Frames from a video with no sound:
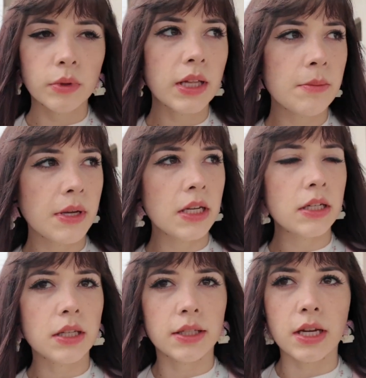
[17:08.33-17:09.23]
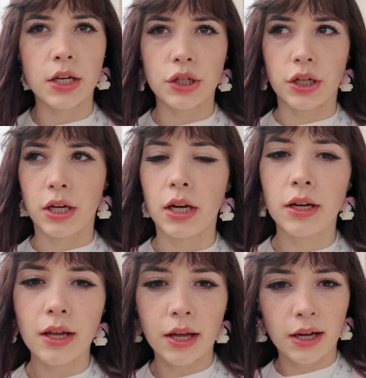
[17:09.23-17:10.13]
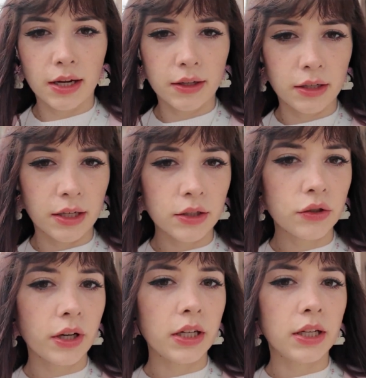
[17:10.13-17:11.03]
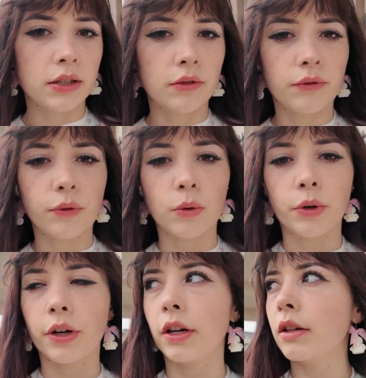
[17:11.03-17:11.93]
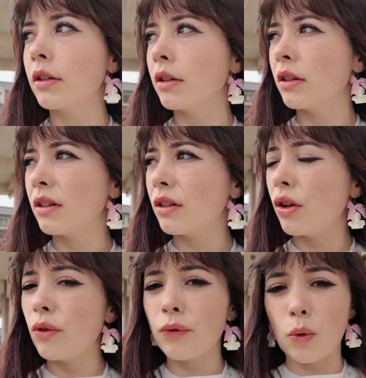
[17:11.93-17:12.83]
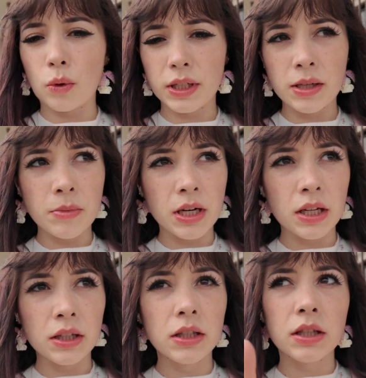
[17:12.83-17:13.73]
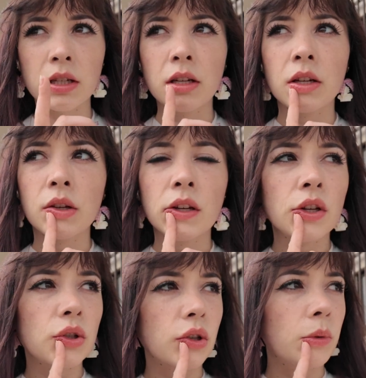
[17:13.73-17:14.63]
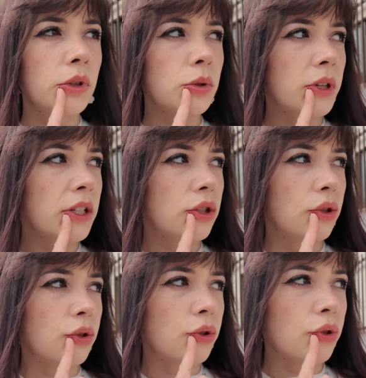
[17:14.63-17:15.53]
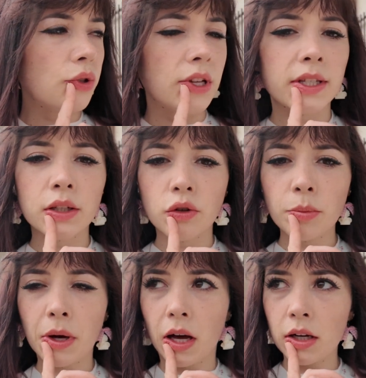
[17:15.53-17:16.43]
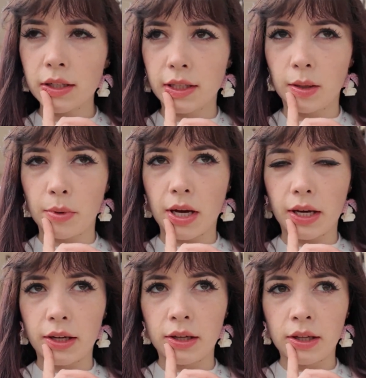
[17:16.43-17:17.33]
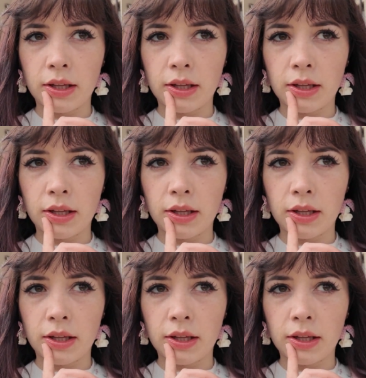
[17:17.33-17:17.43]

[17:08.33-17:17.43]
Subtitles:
Well, I made it to the station, and the next train isn't for 40 minutes. So I wonder what I should do. There's like no parks nearby.